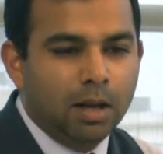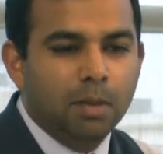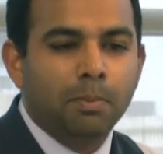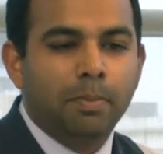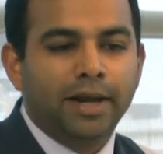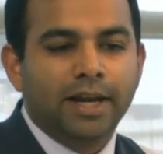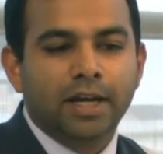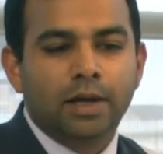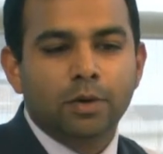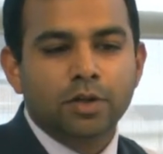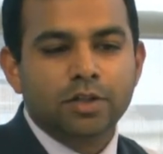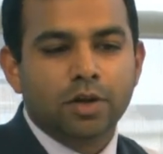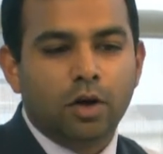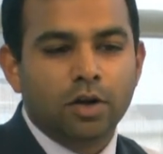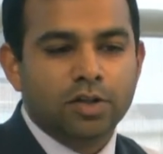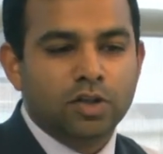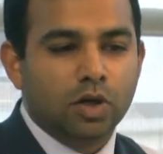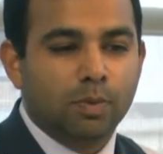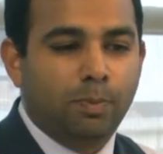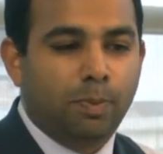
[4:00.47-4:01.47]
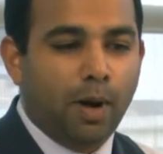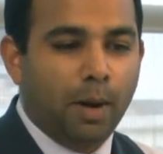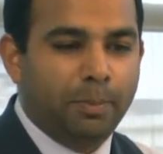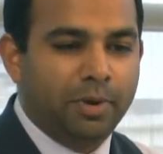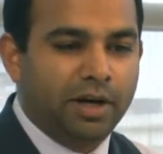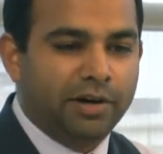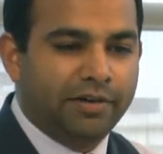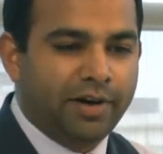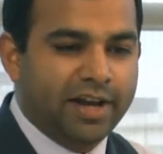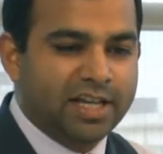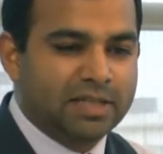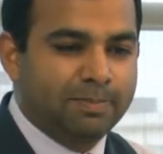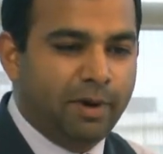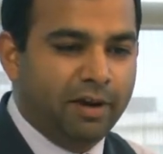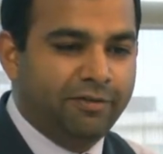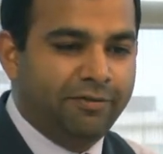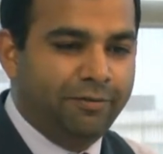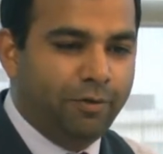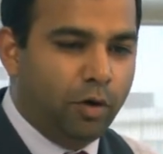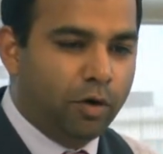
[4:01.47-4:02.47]
But it was also popularized
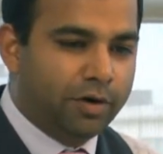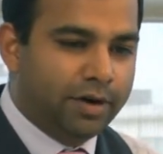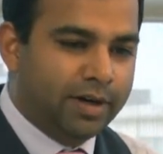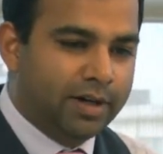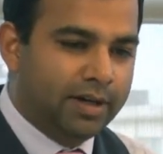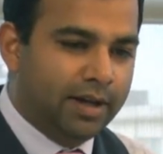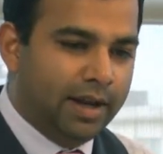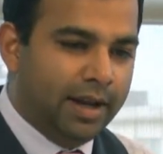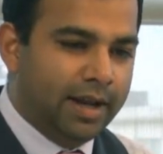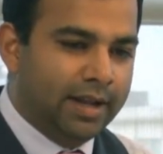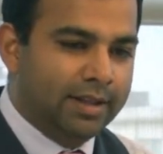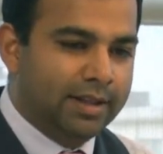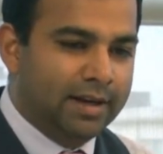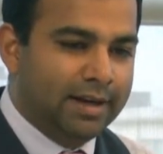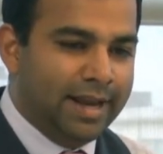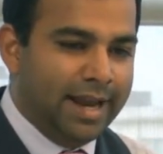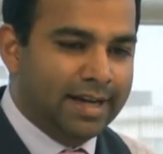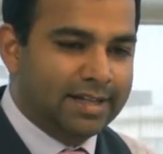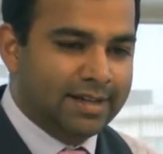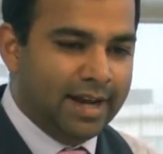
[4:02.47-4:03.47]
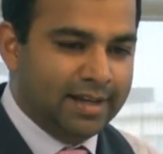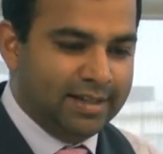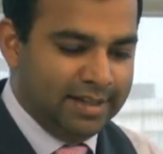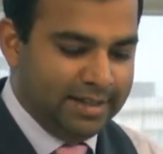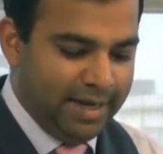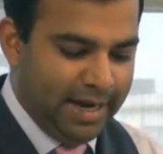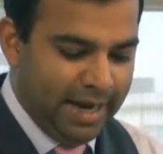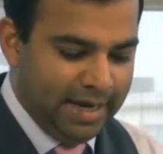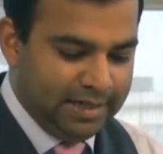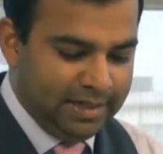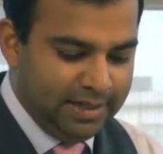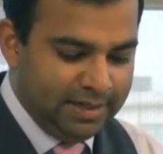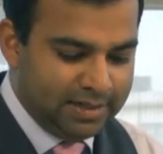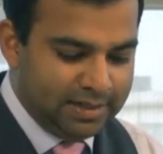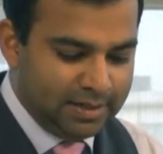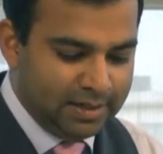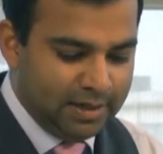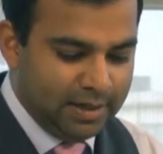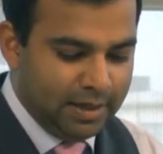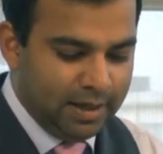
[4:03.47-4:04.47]
by Ford in the late
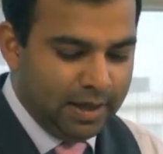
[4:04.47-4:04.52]
1980s